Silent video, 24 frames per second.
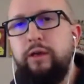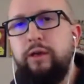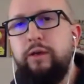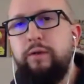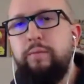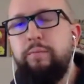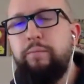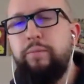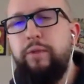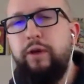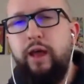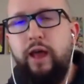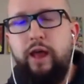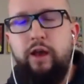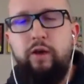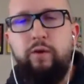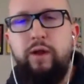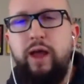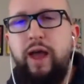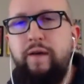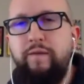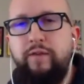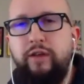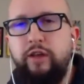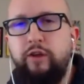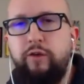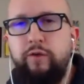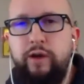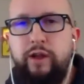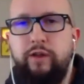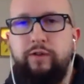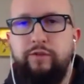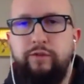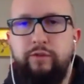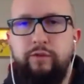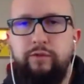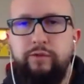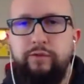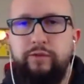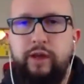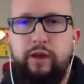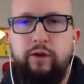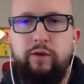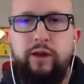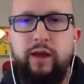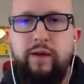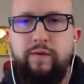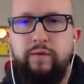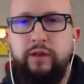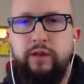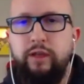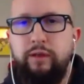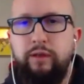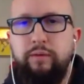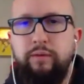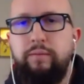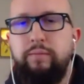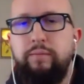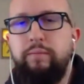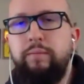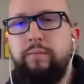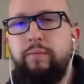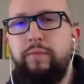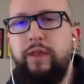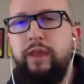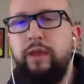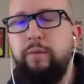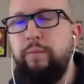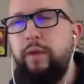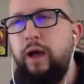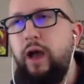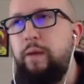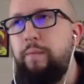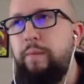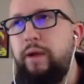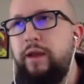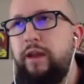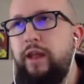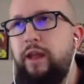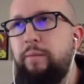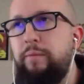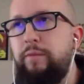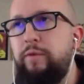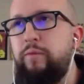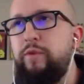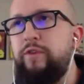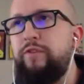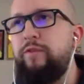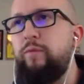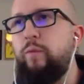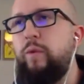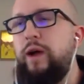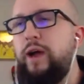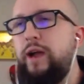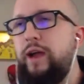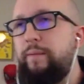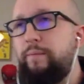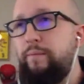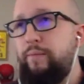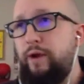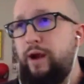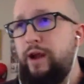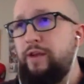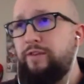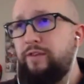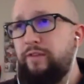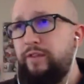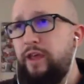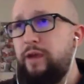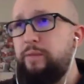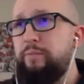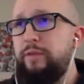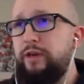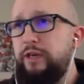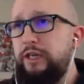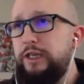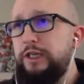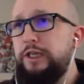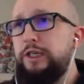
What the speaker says: but I don't have any credentials. I don't have anything behind my name. The reason why I price it that much